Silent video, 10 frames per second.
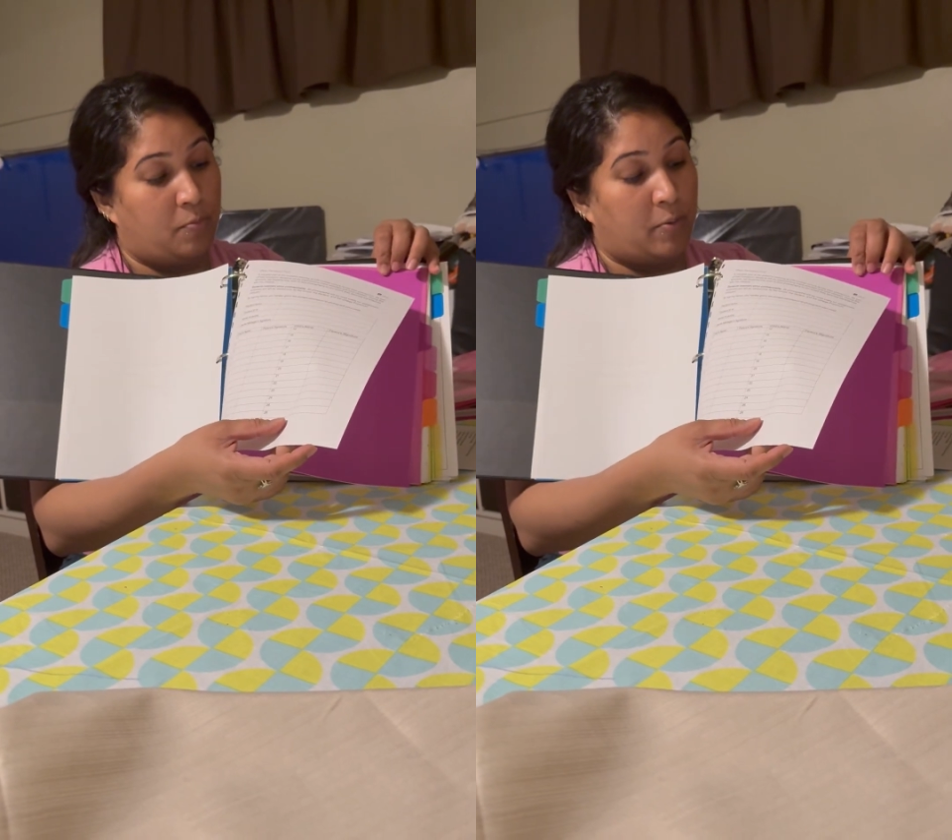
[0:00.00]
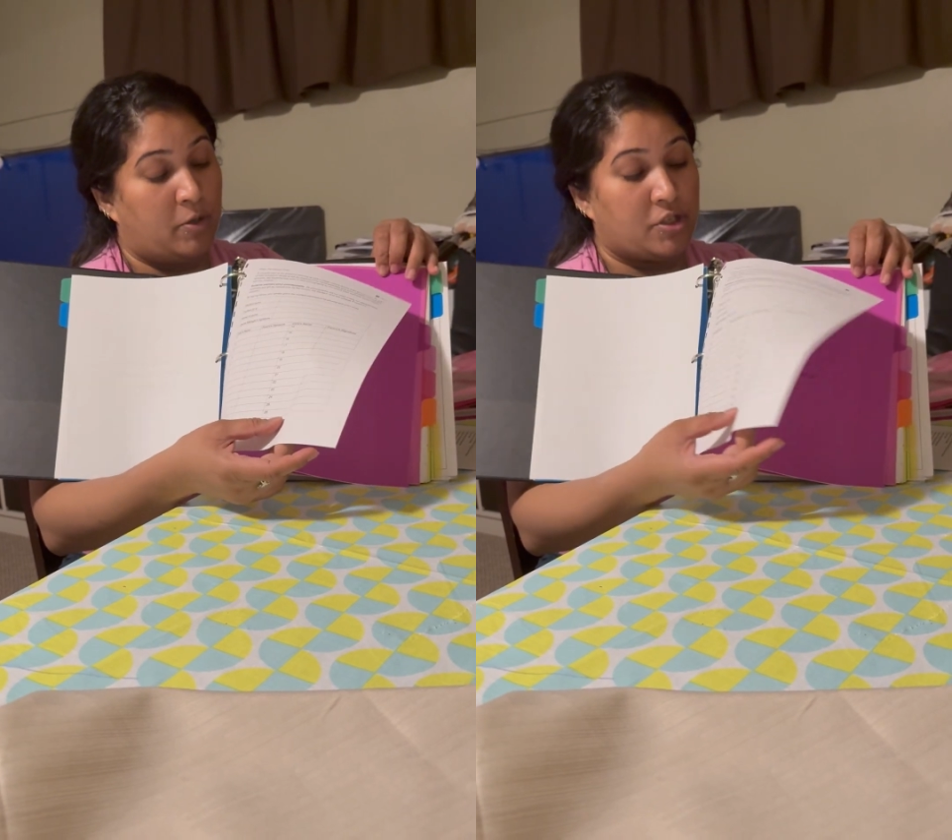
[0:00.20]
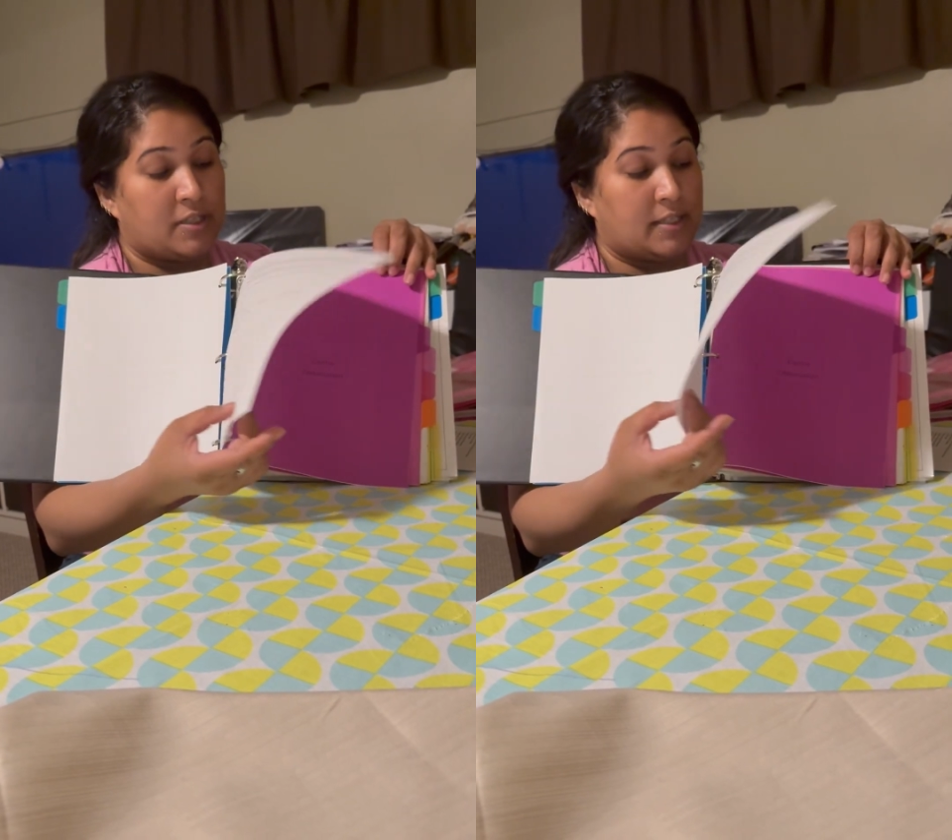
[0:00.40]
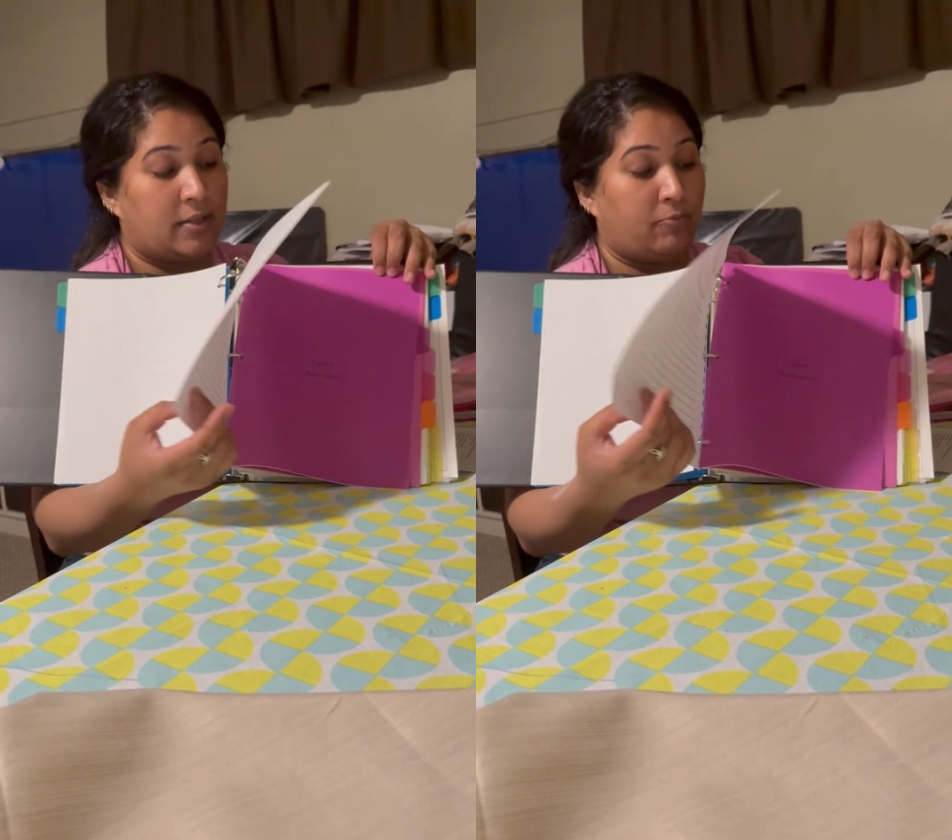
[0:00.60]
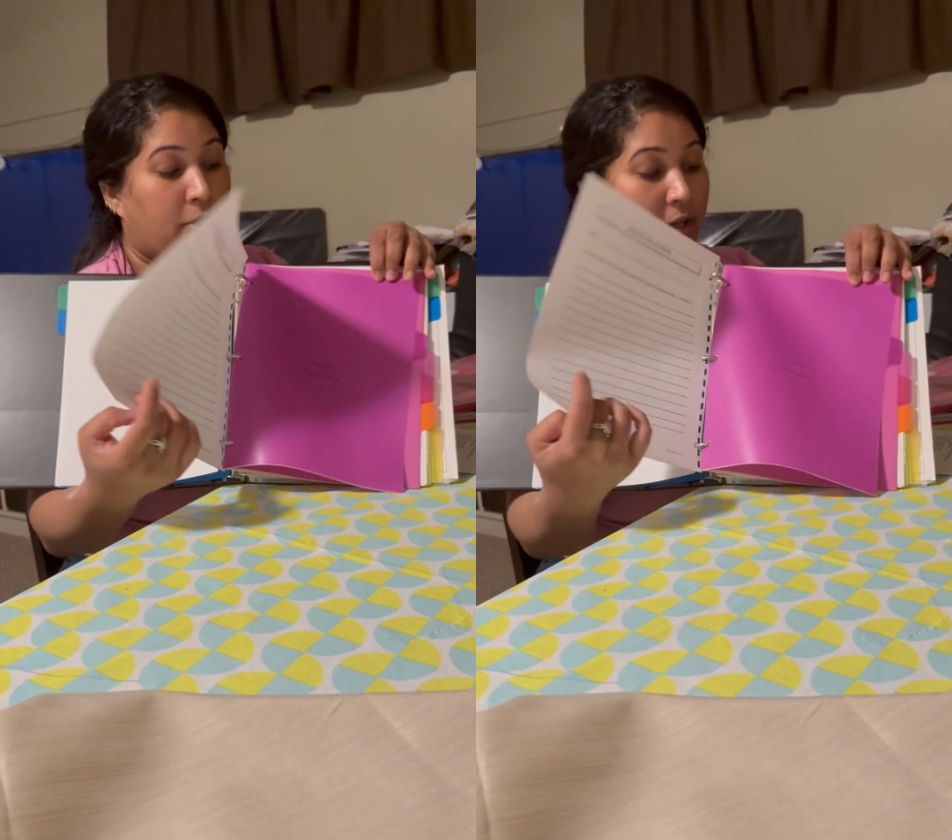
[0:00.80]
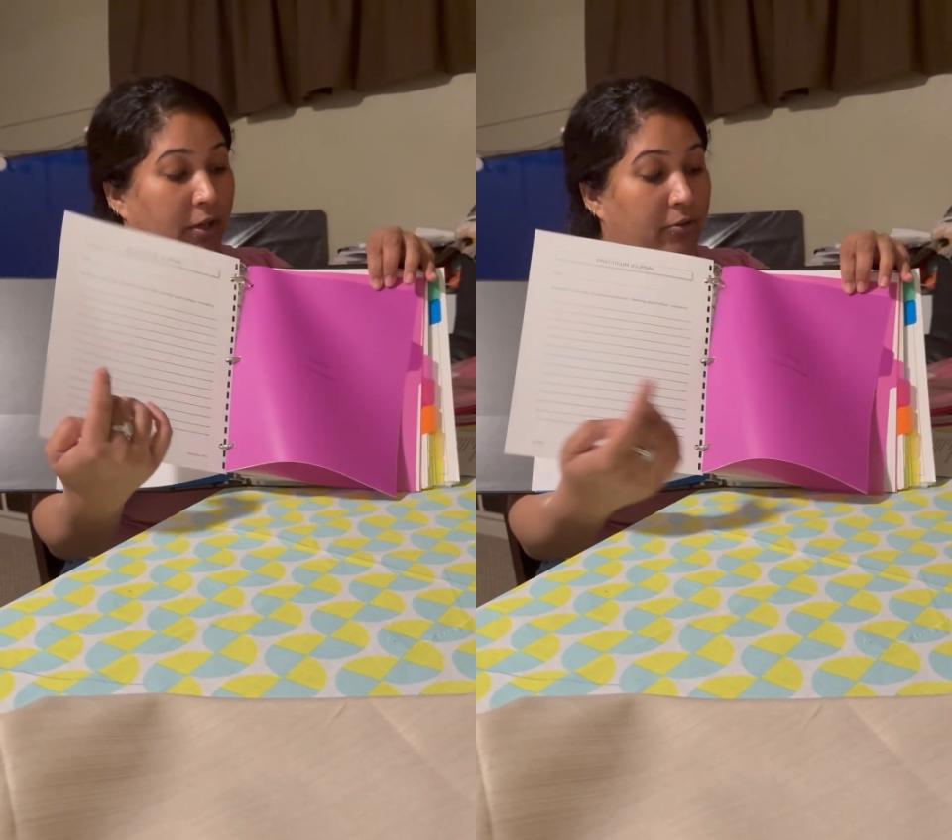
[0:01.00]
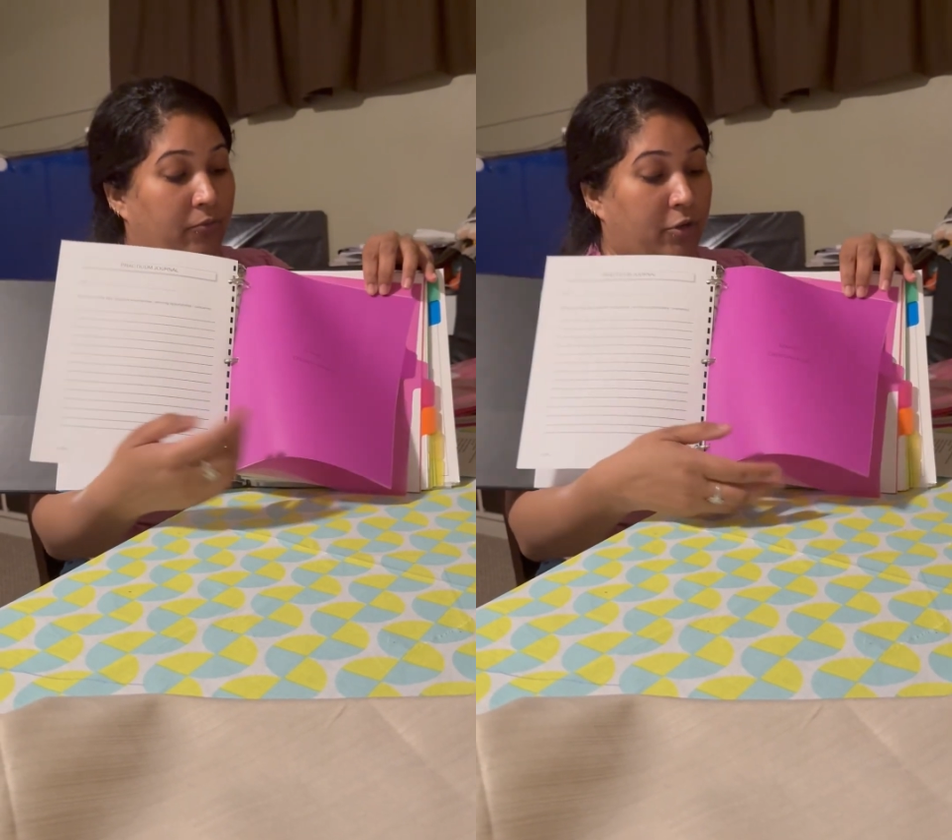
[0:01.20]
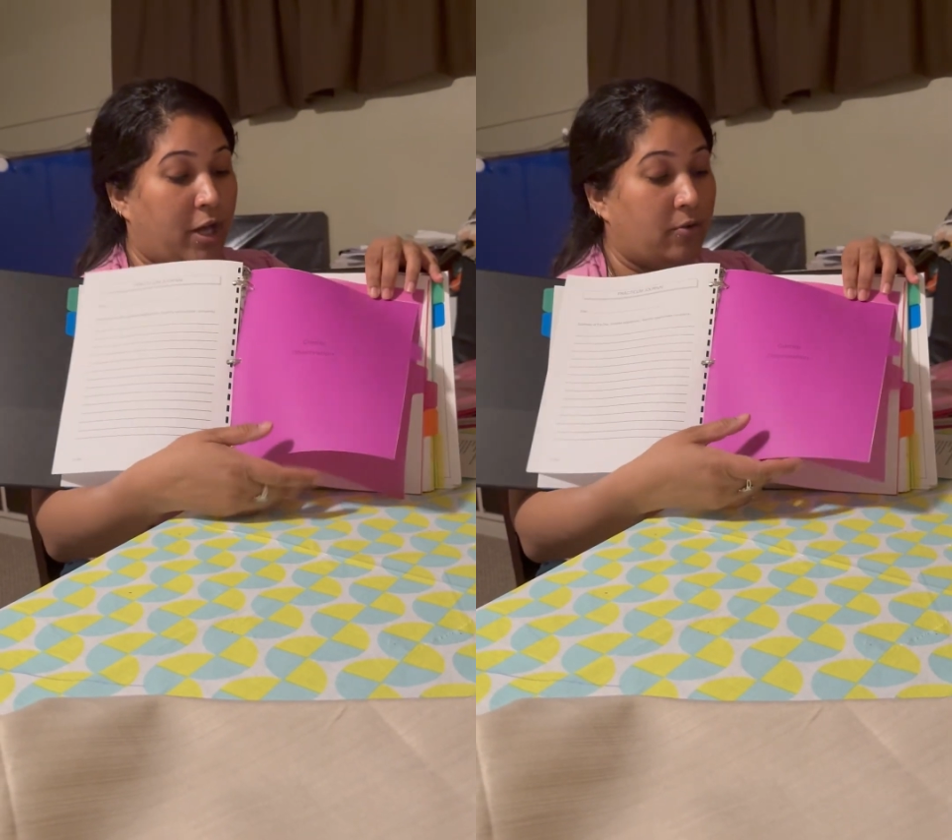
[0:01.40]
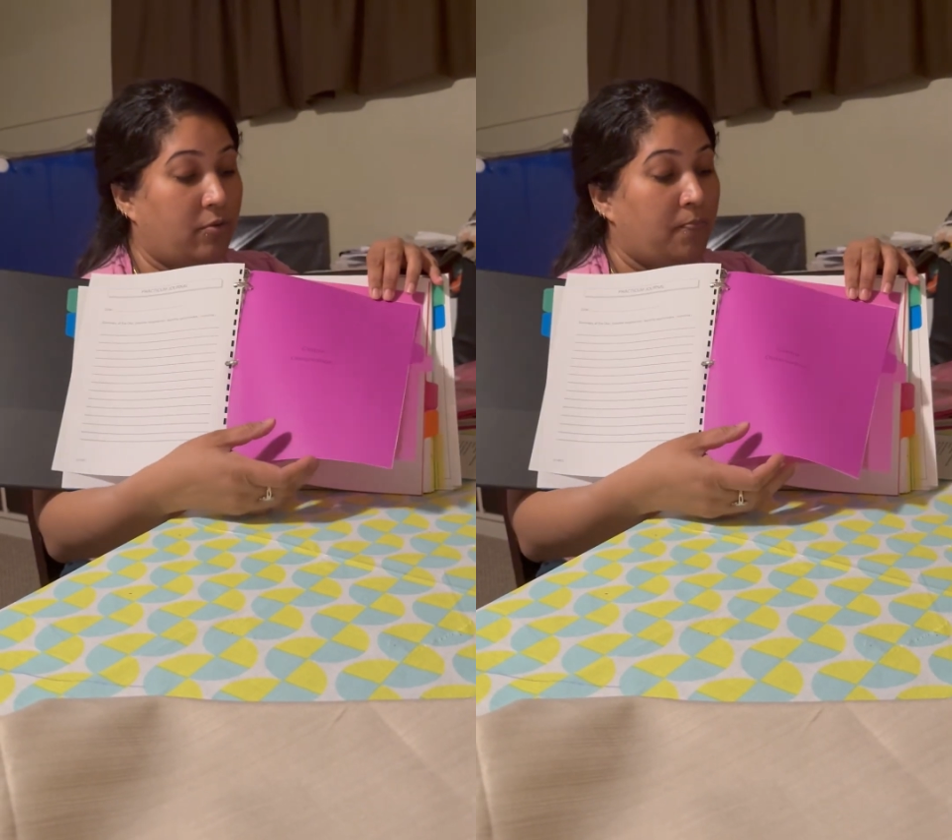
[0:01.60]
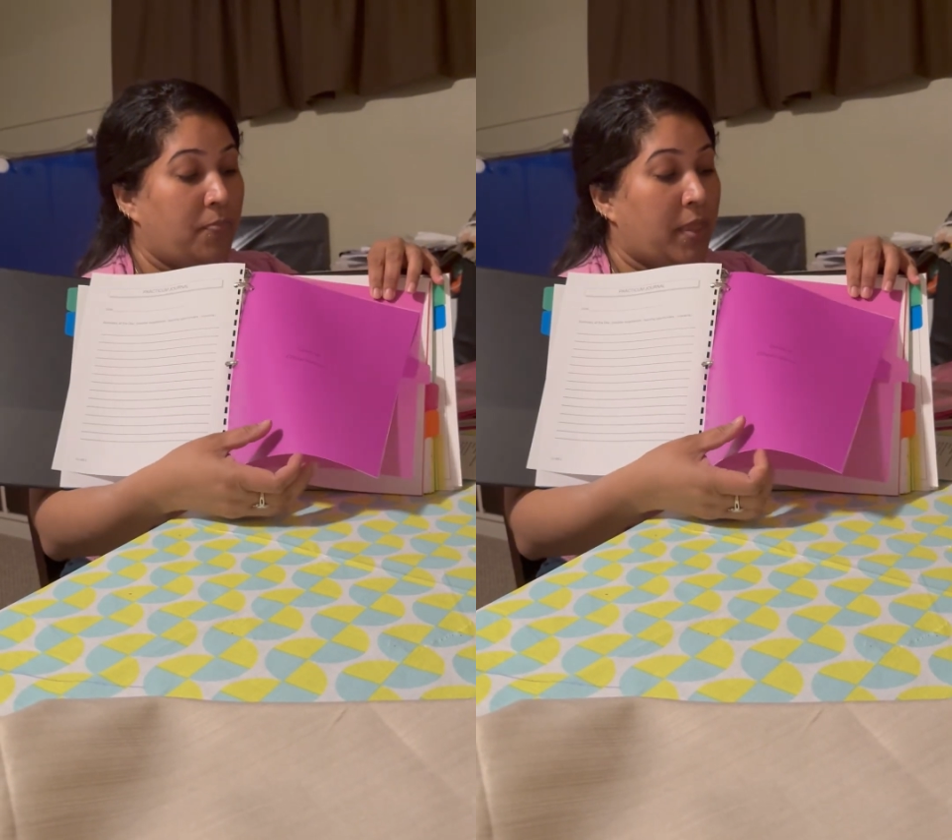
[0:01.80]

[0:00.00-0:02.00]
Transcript: permission slip in here for now.